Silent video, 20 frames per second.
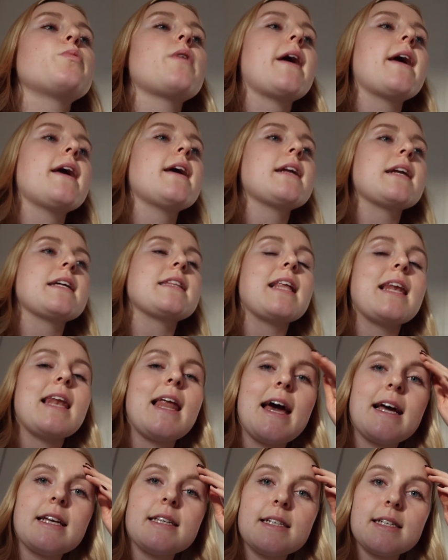break? Like the
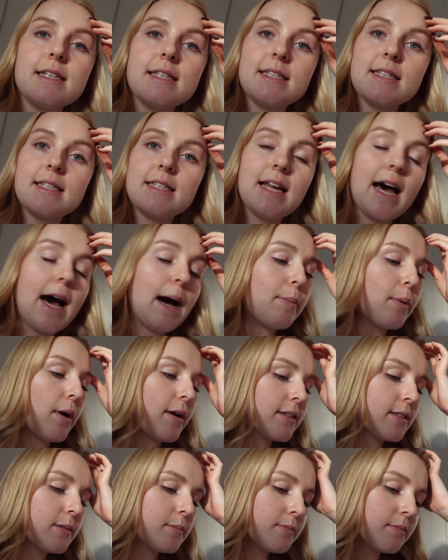legs just snap
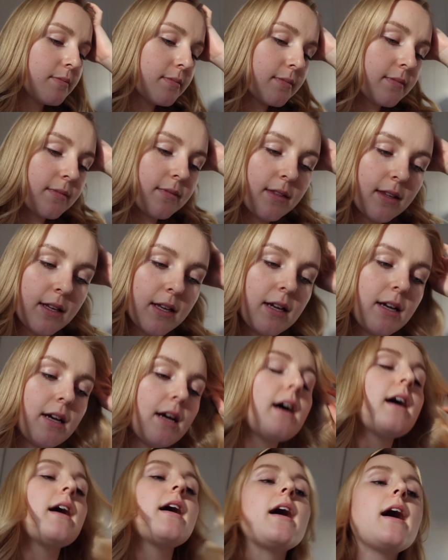on them.
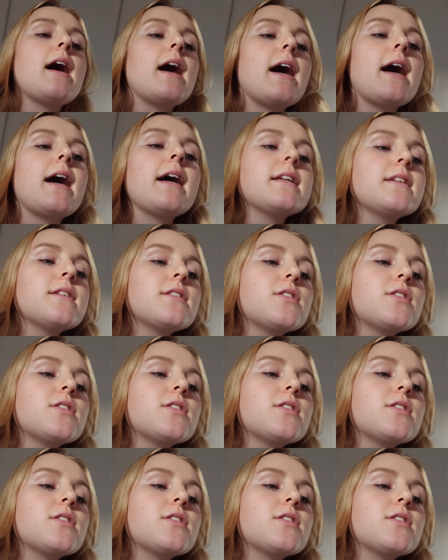And